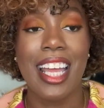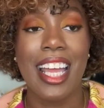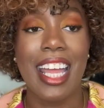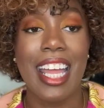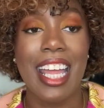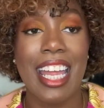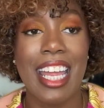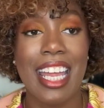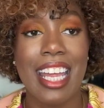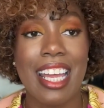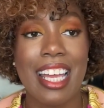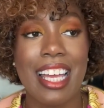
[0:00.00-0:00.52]

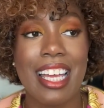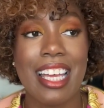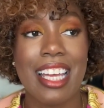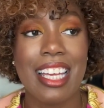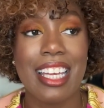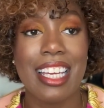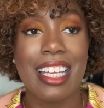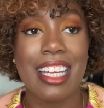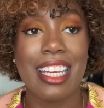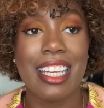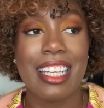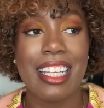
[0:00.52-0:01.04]

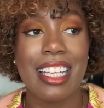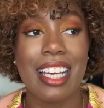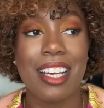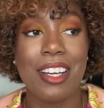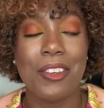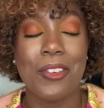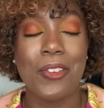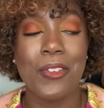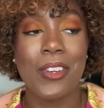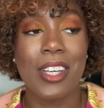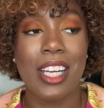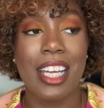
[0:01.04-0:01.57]
And
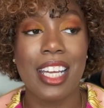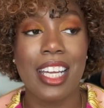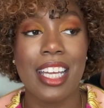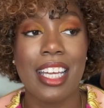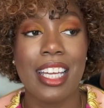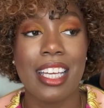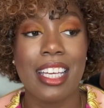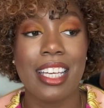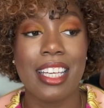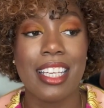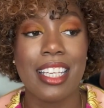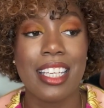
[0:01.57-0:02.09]
when
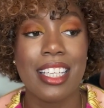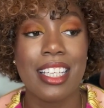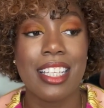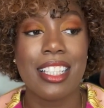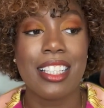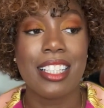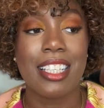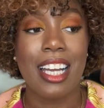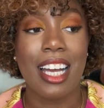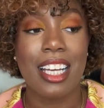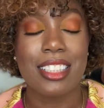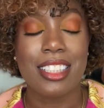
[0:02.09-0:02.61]
I
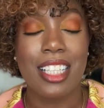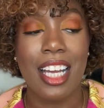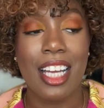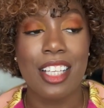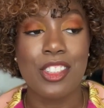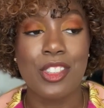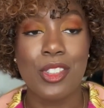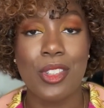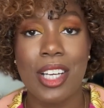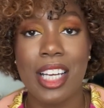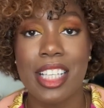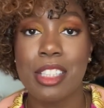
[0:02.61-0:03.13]
got to high
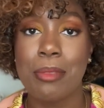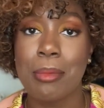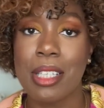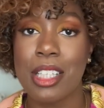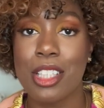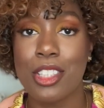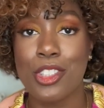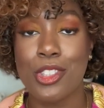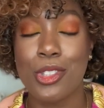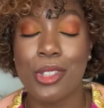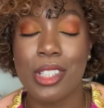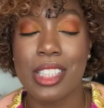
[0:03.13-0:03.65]
school, I had to make a
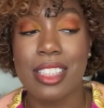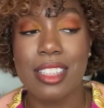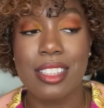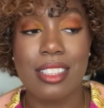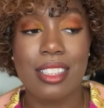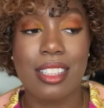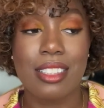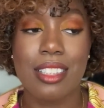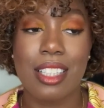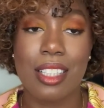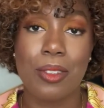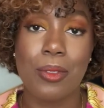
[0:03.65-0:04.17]
choice because I
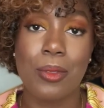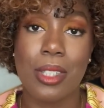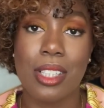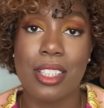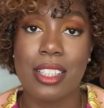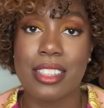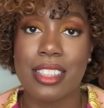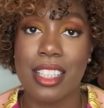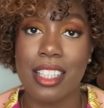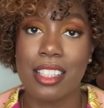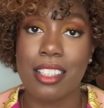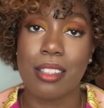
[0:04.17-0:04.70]
was like, well,
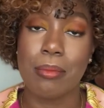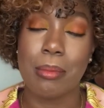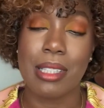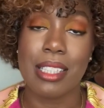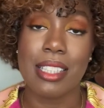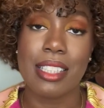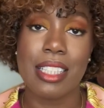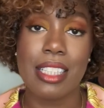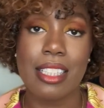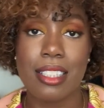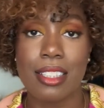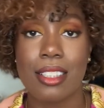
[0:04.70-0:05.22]
it's either gonna be
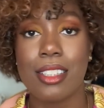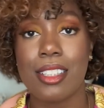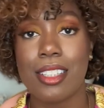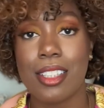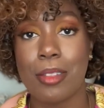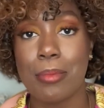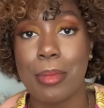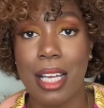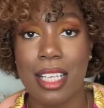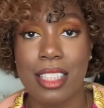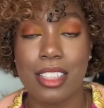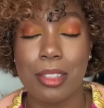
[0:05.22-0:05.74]
theater or
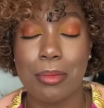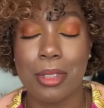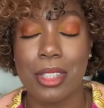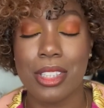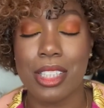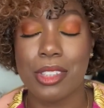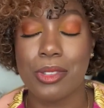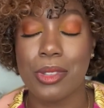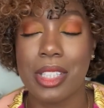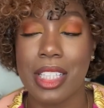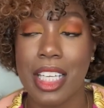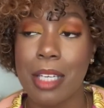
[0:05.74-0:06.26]
basketball.
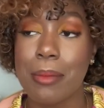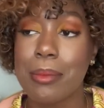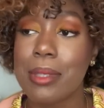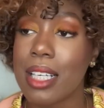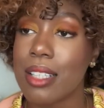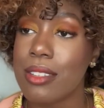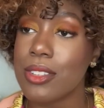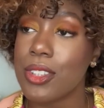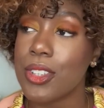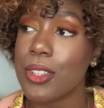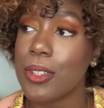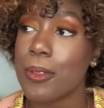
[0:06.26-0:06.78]
That's what it came
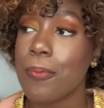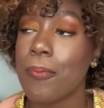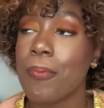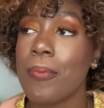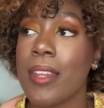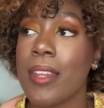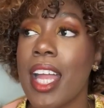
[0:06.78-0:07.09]
down to.